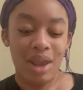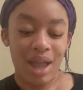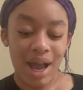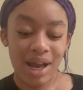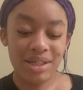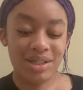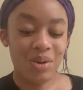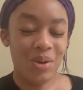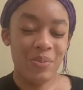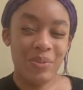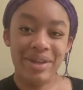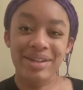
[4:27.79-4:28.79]
I just
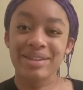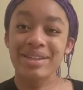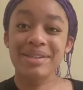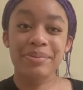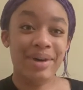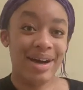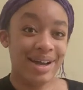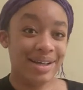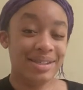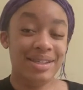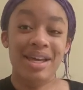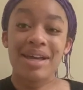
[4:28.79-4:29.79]
opened this box.